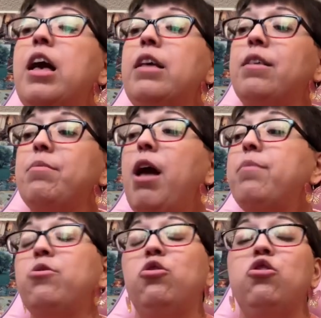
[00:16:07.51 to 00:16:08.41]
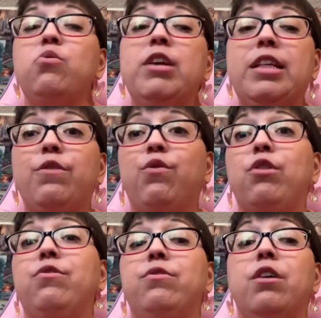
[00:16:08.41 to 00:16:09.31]
Sometimes you need to
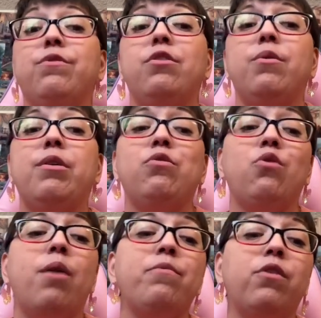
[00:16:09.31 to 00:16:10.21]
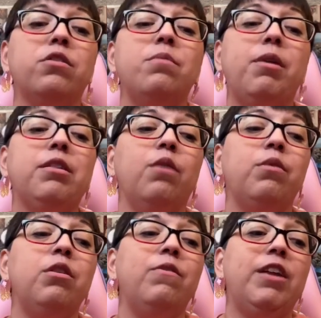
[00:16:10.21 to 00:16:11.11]
force yourself to do it. So I'm forcing myself to
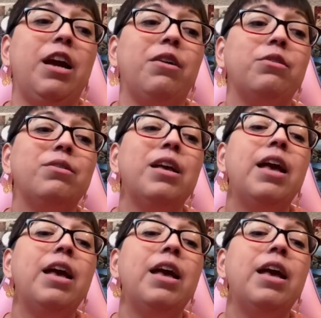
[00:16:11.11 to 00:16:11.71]
do videos